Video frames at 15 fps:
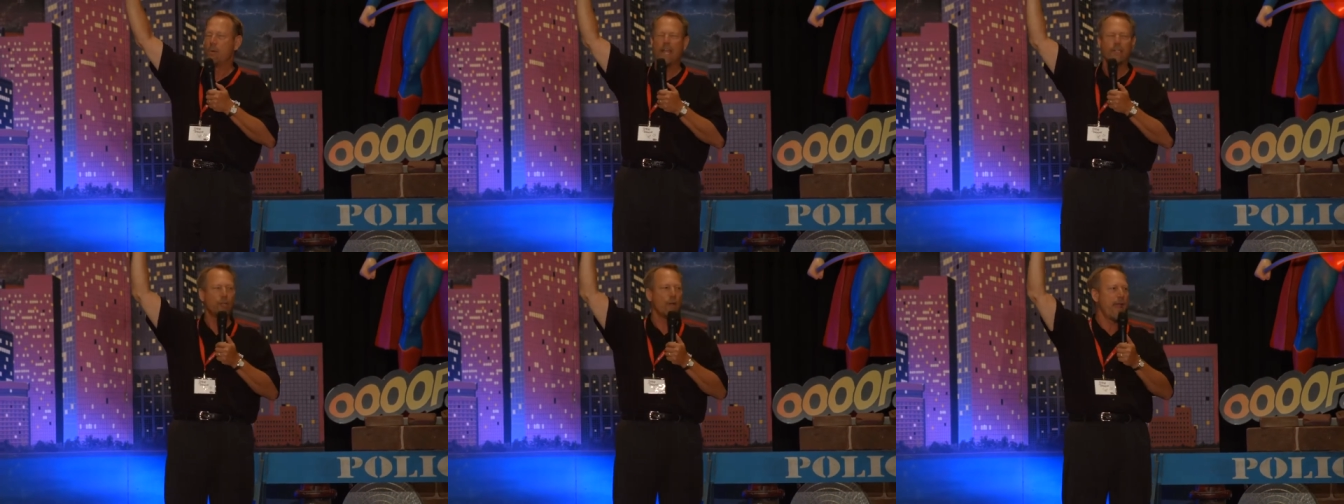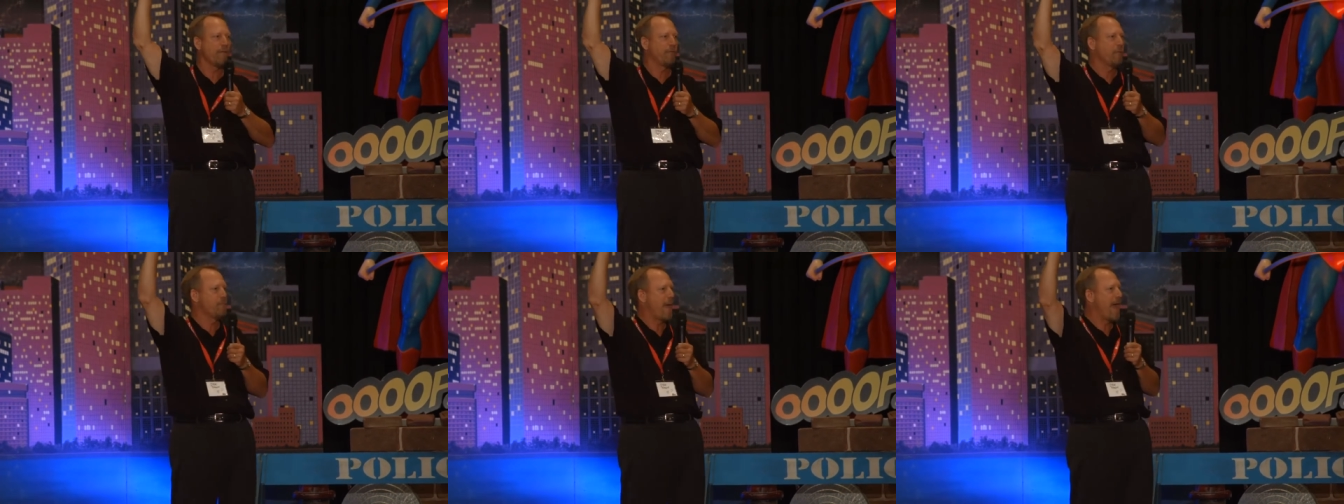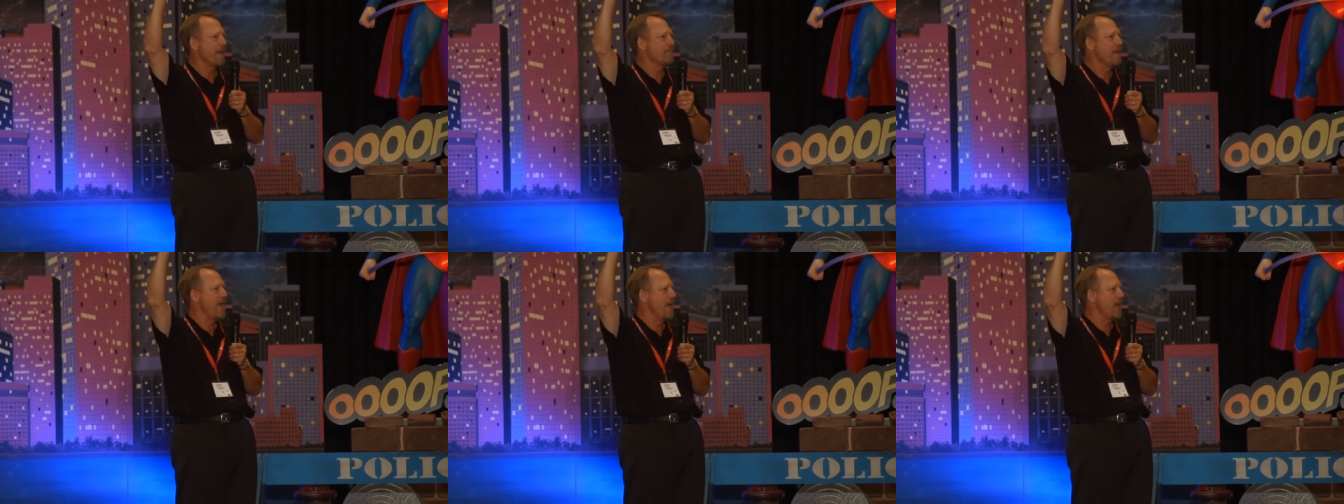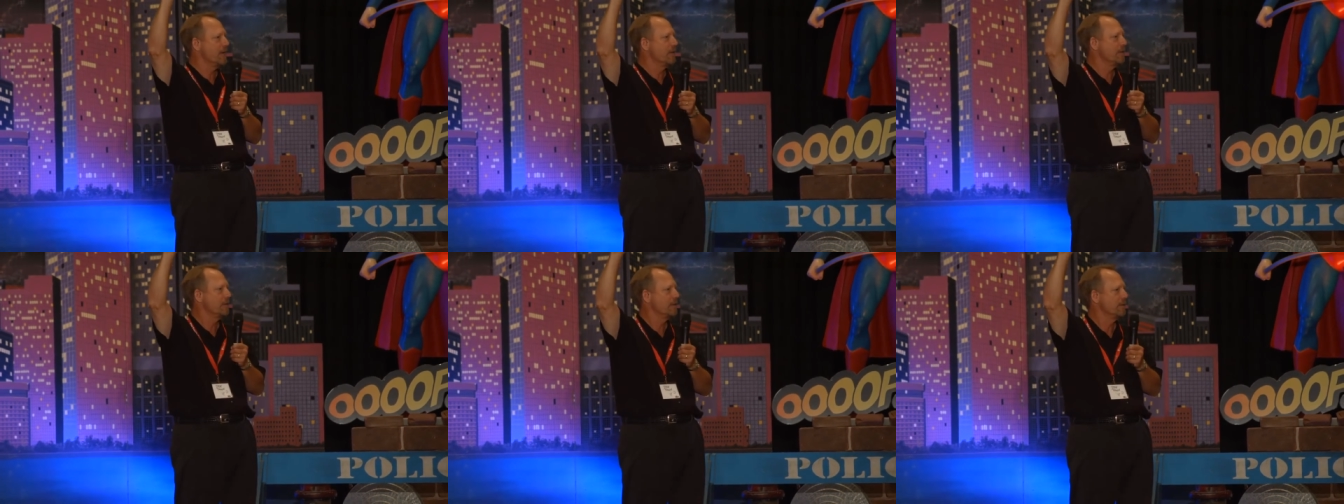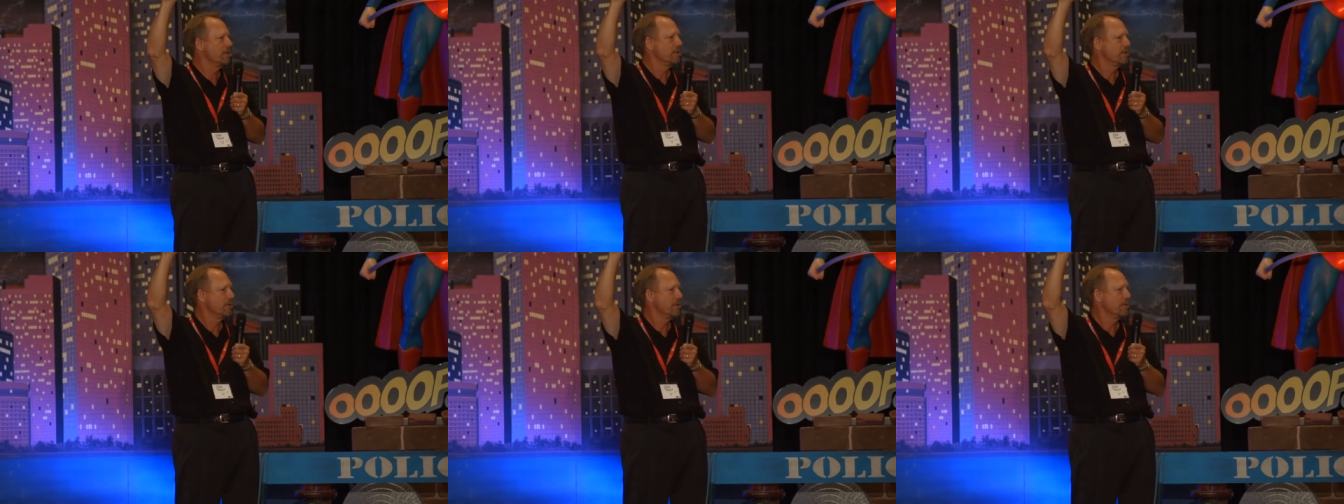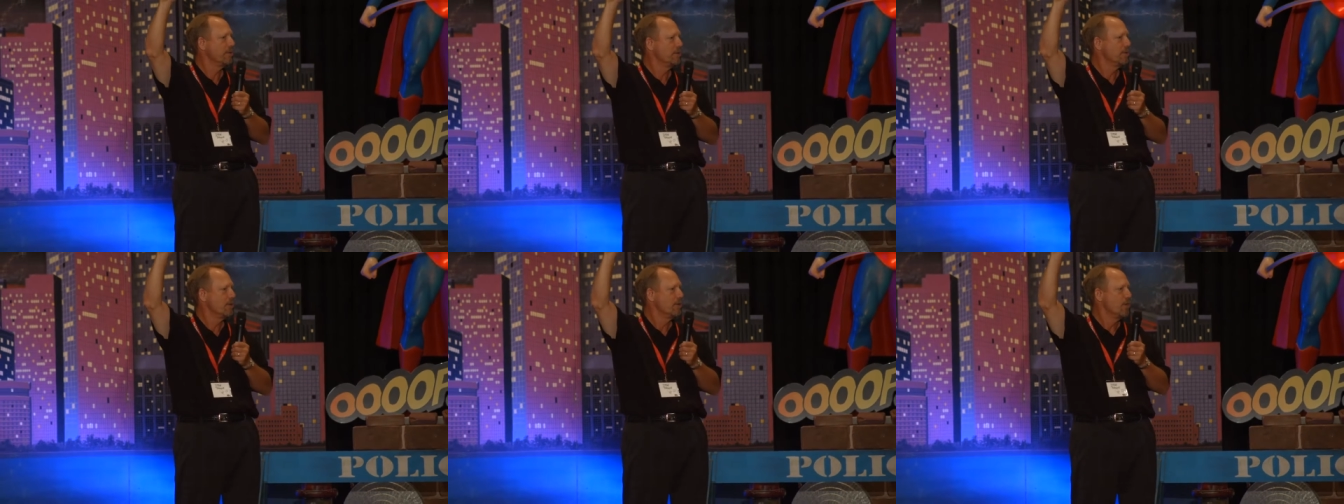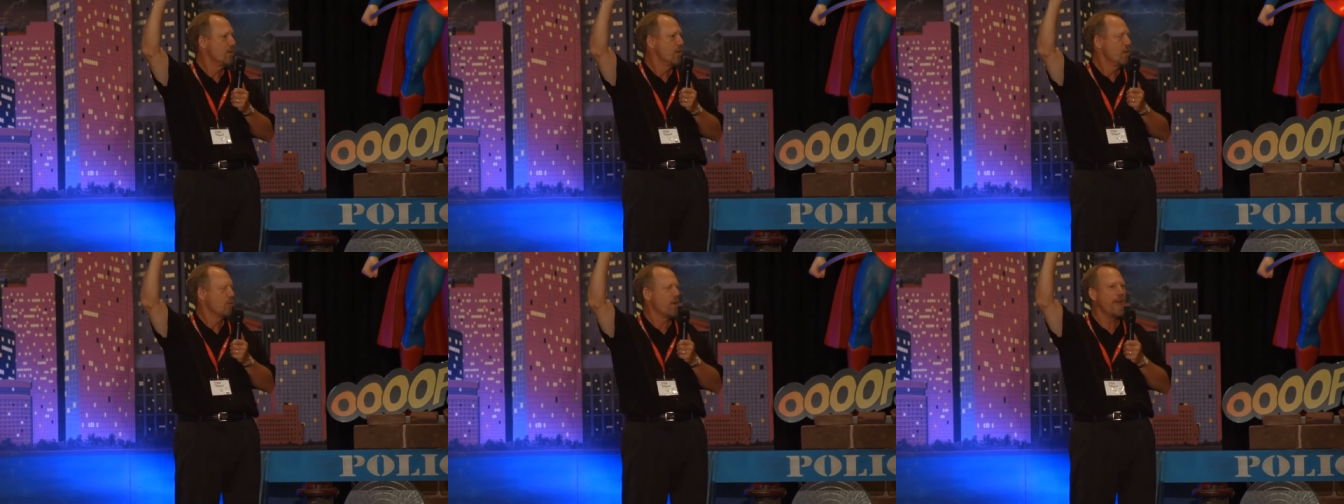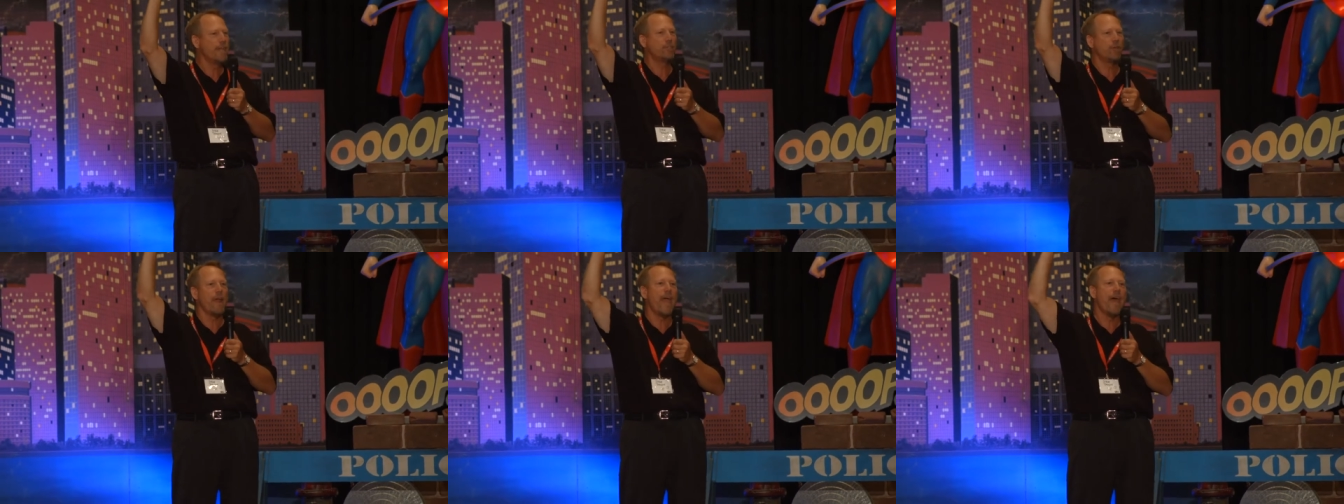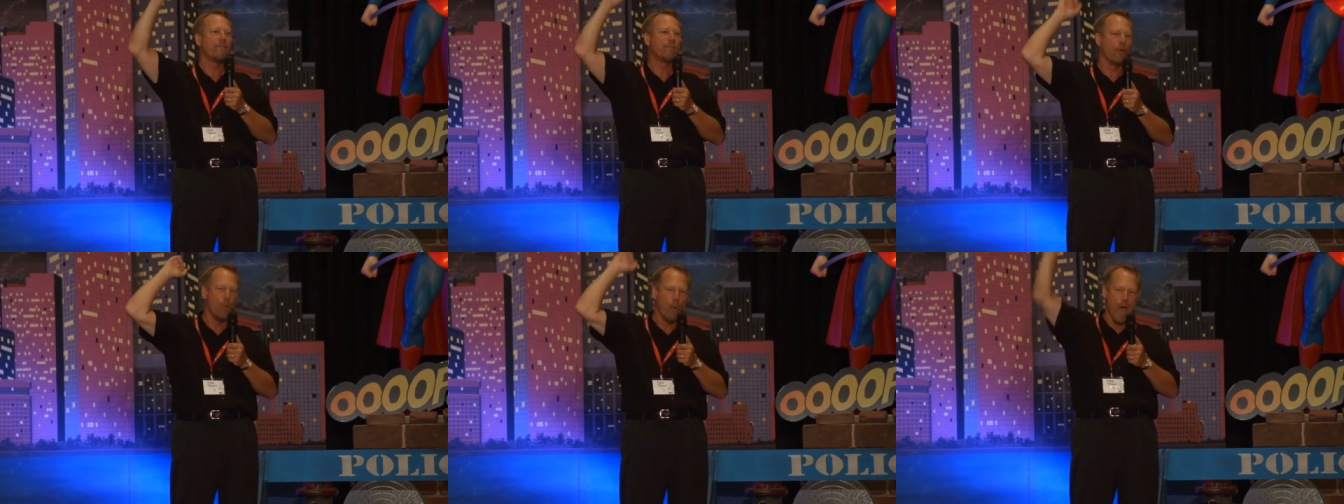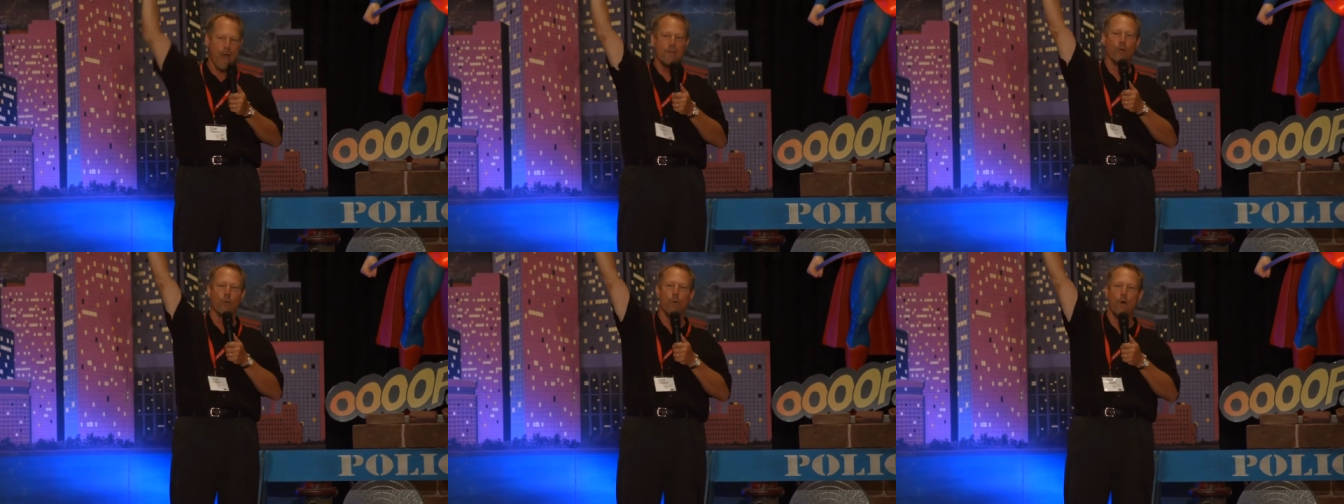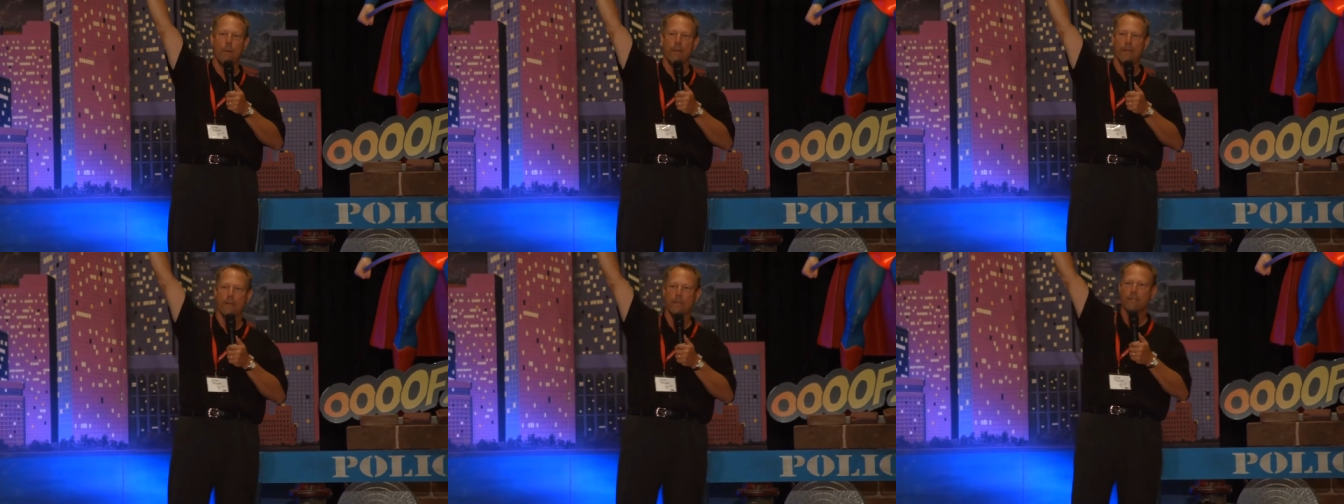Raise your hand for Batman. Raise your hand for Wonder Woman.